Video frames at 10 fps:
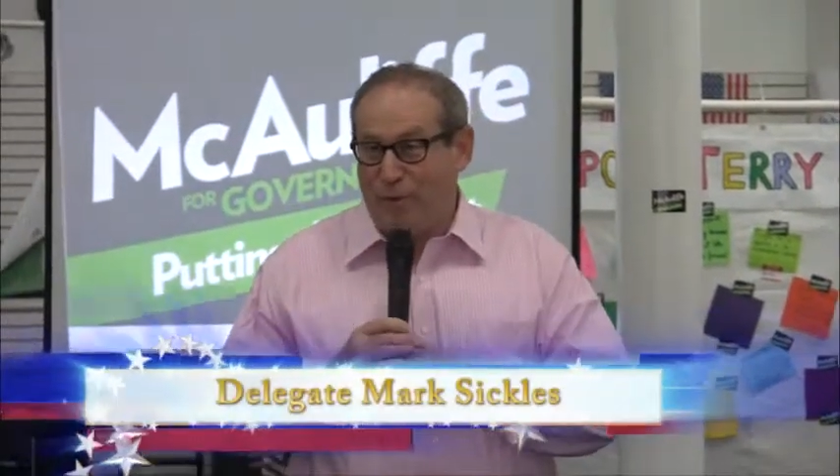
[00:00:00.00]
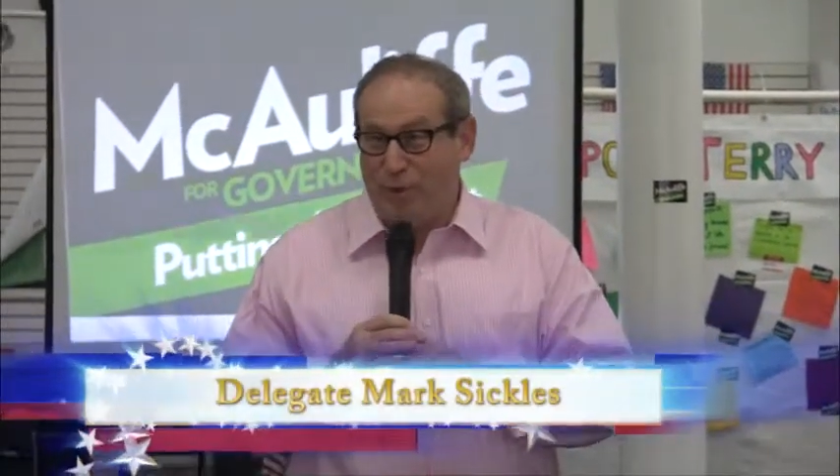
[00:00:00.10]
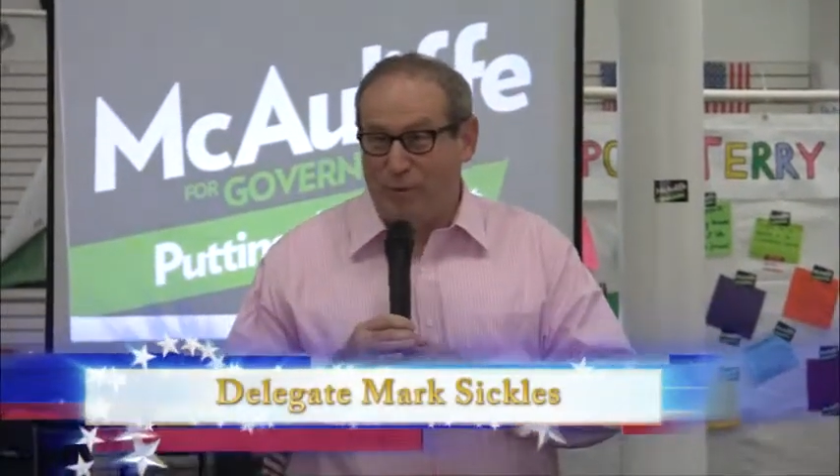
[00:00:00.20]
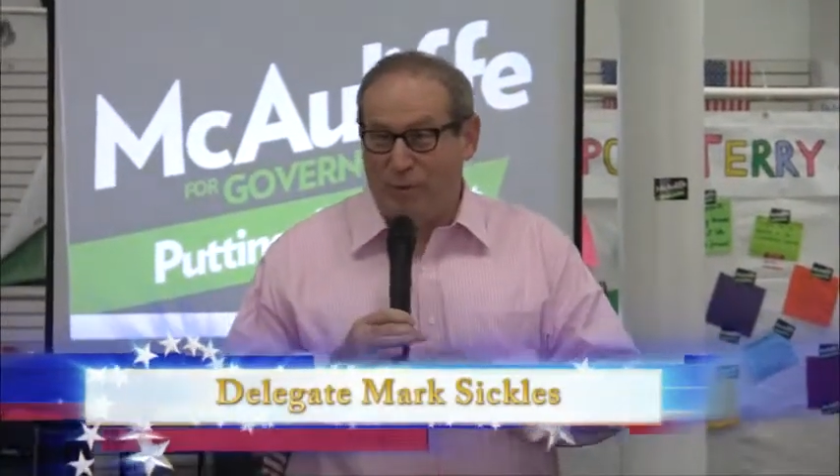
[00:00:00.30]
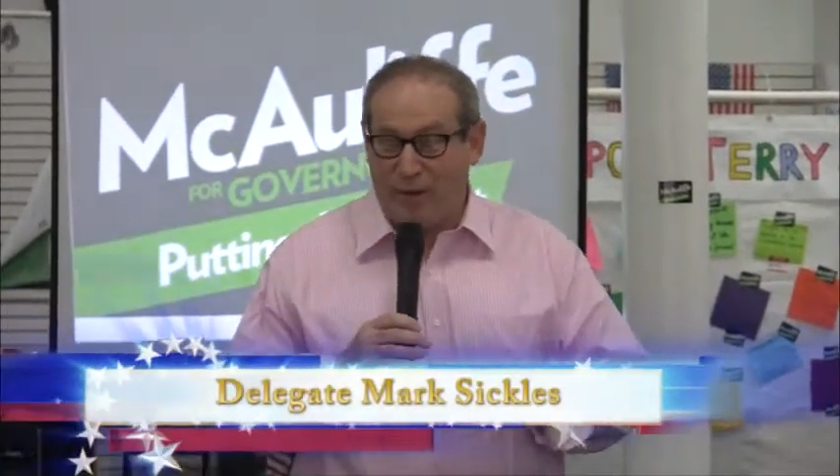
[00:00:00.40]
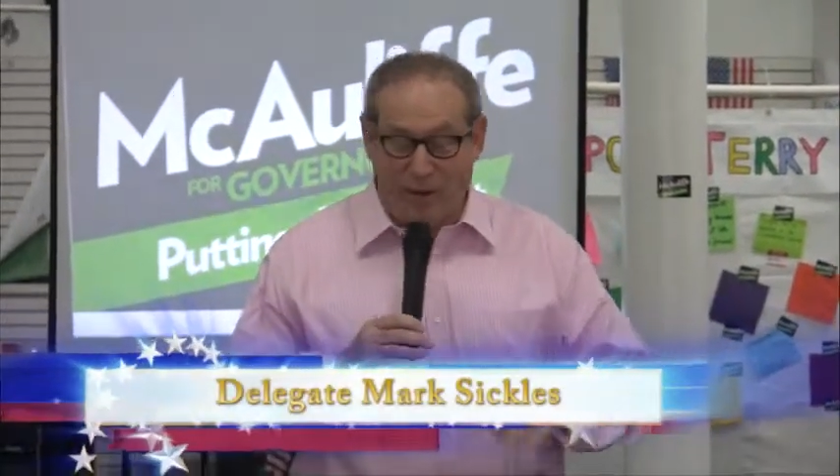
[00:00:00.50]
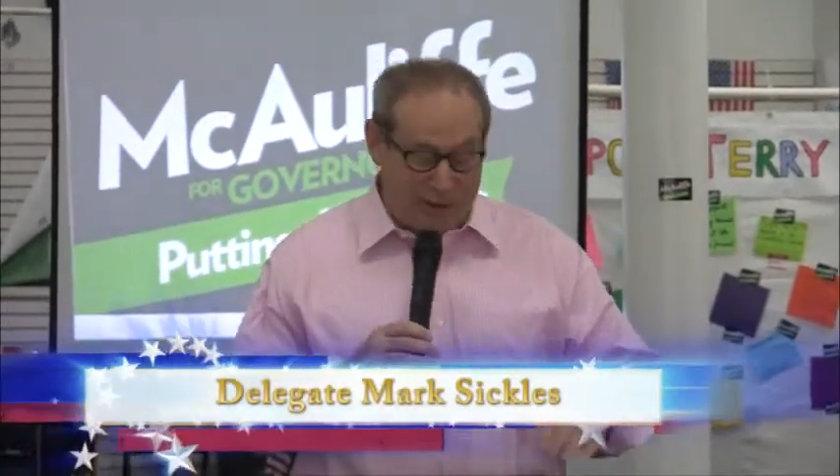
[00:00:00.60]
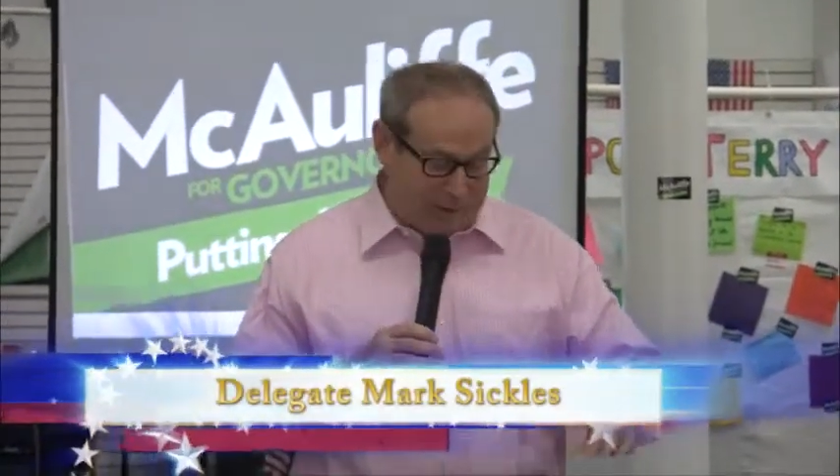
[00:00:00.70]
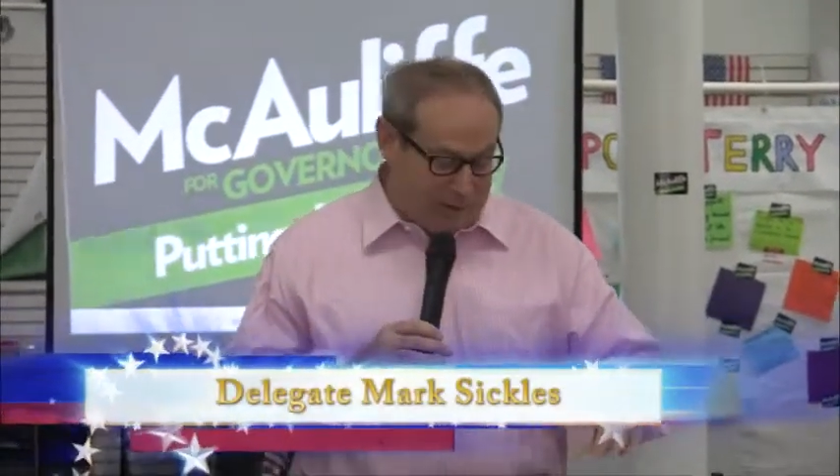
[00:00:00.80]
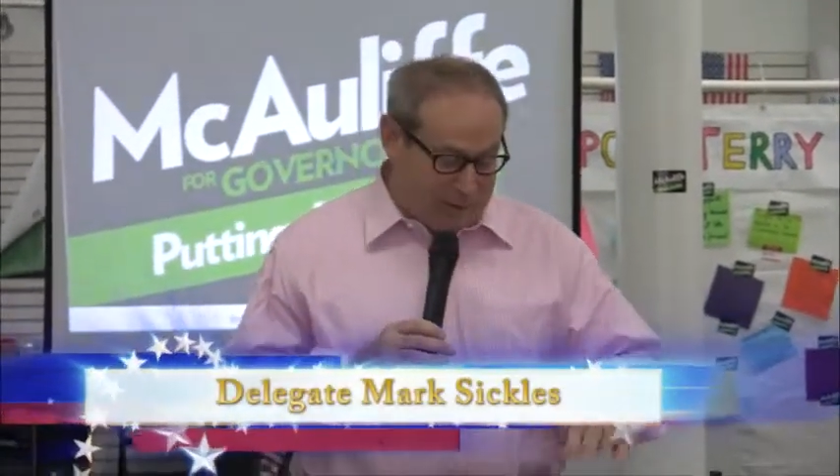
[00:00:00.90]
do every day
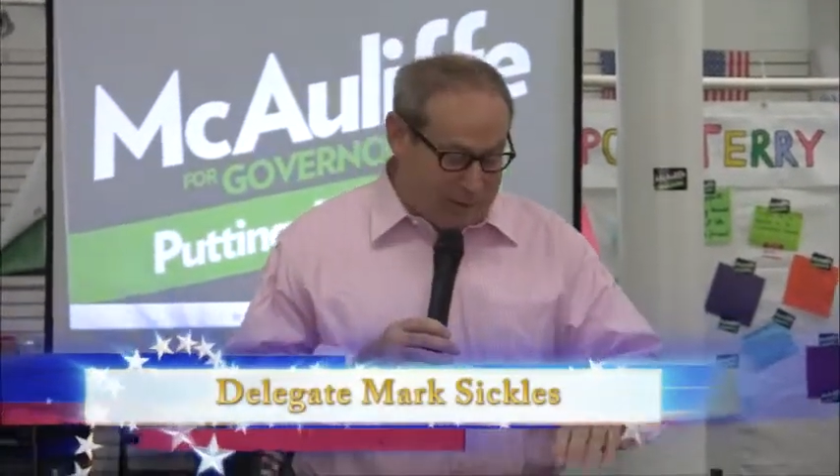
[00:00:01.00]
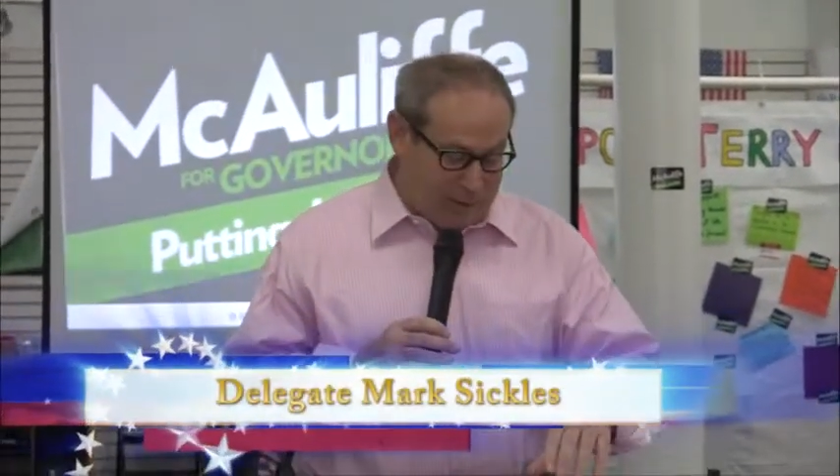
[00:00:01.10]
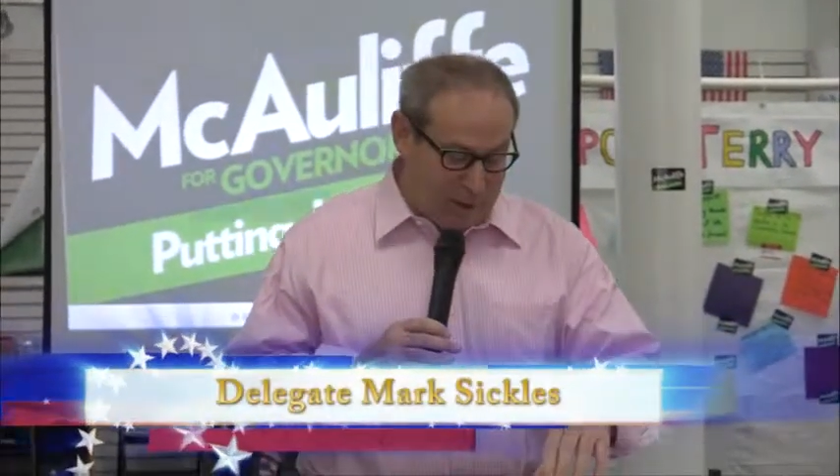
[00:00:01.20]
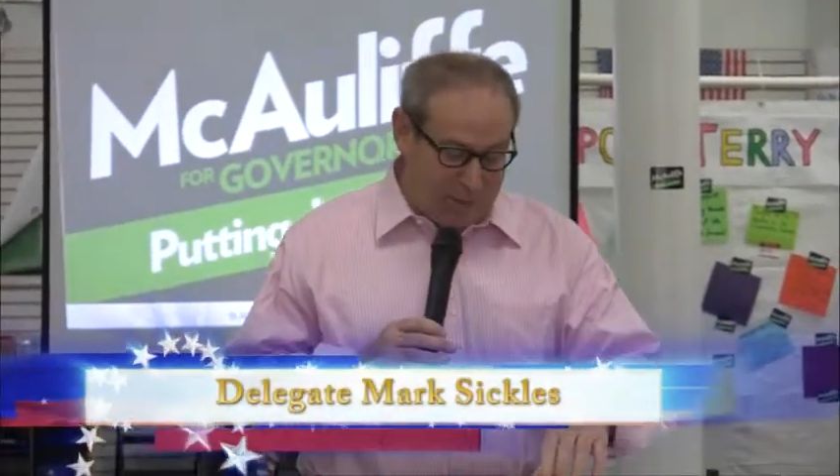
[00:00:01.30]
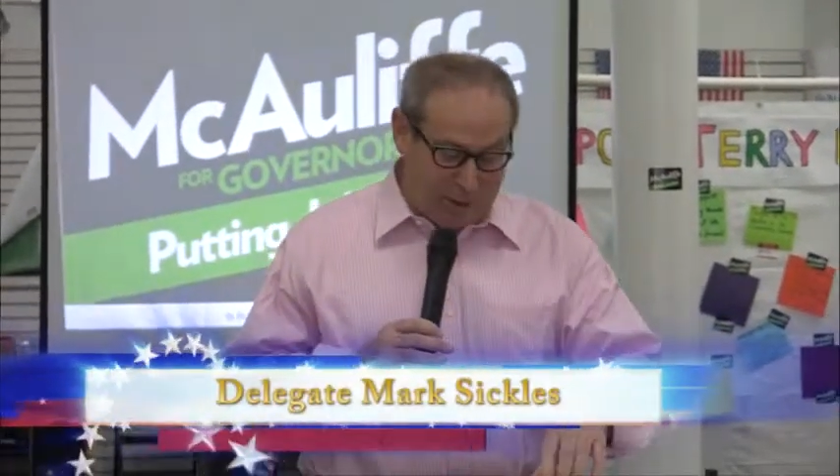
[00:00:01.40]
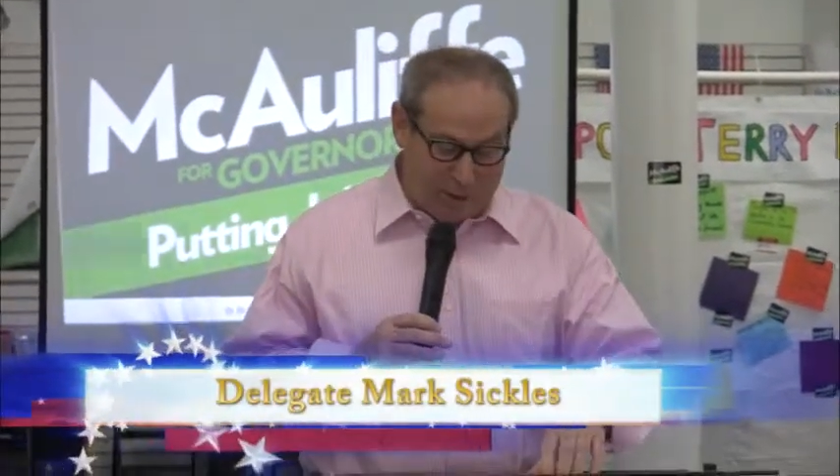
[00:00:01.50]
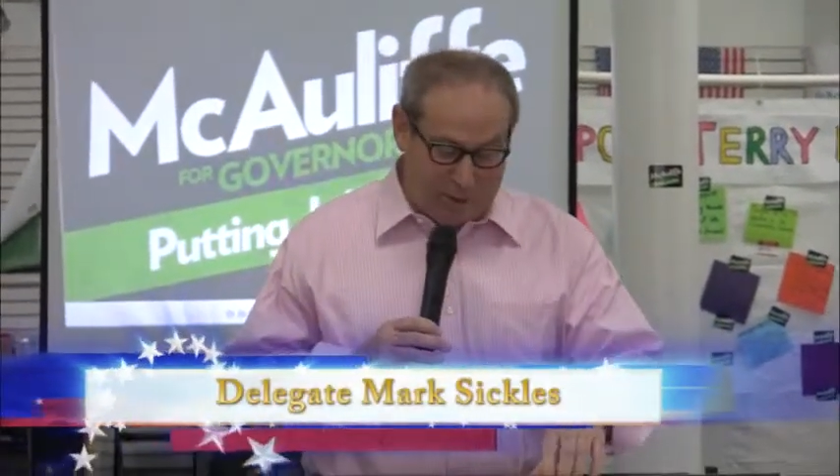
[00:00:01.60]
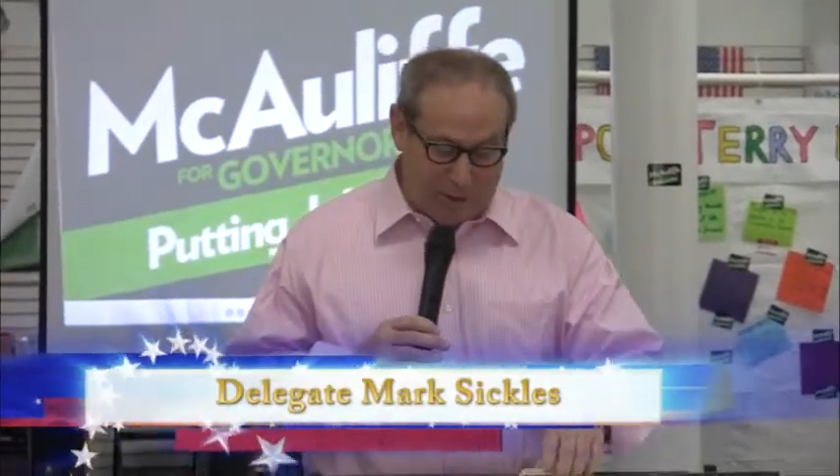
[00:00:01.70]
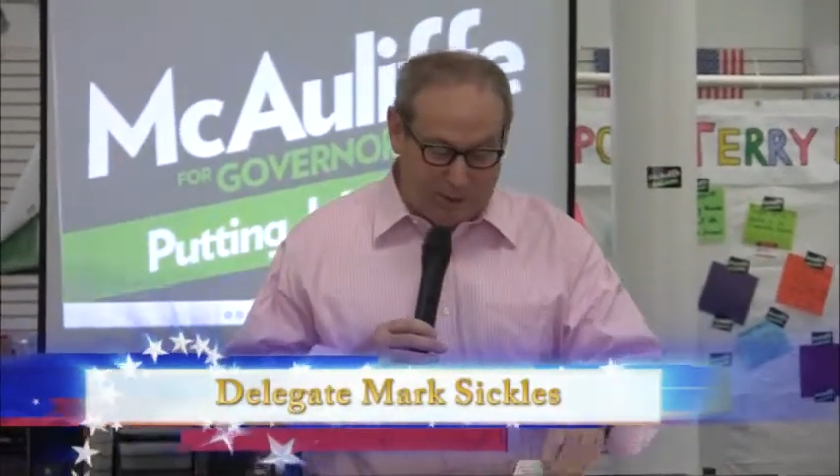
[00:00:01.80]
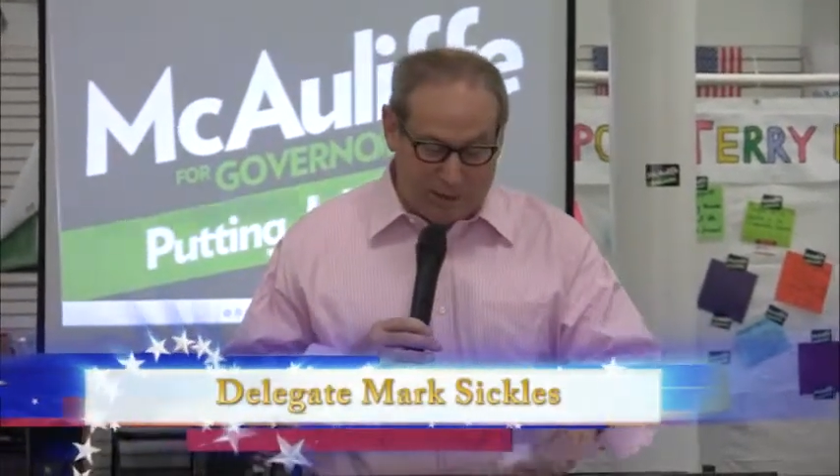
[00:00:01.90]
to help our
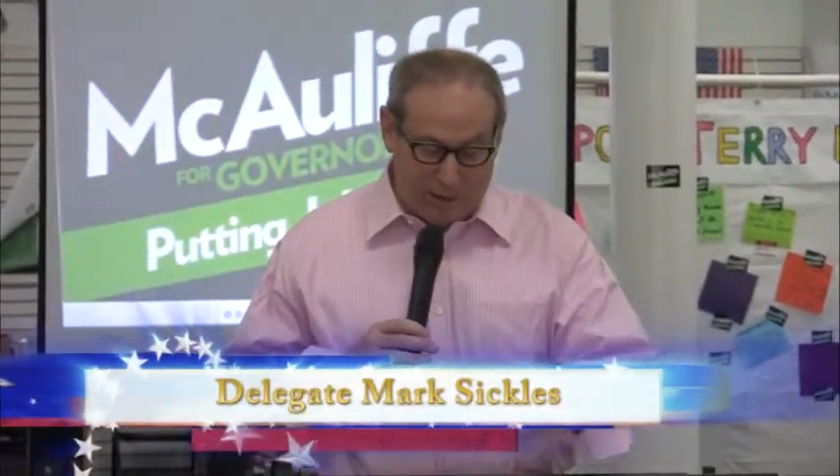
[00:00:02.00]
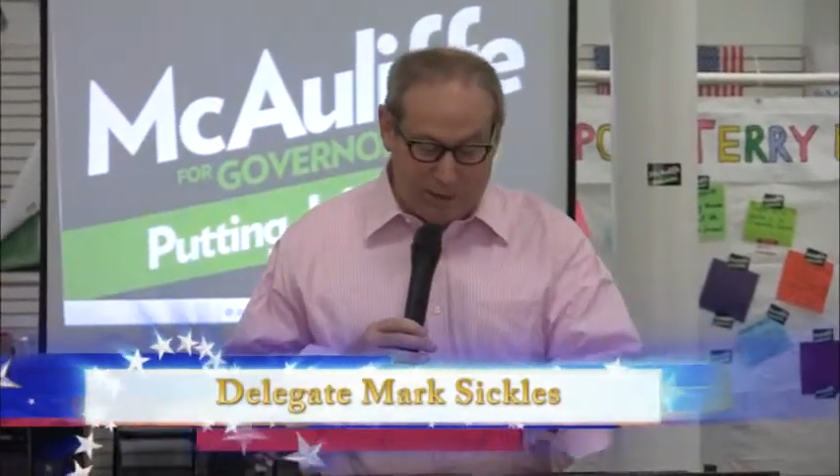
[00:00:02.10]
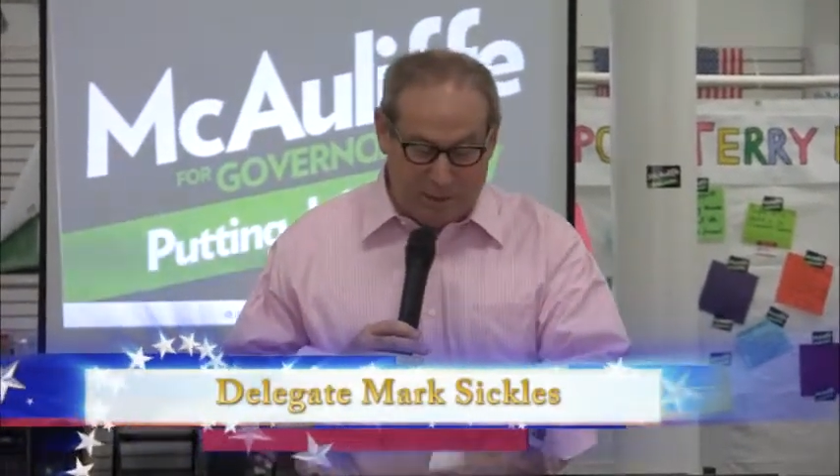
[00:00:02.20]
kids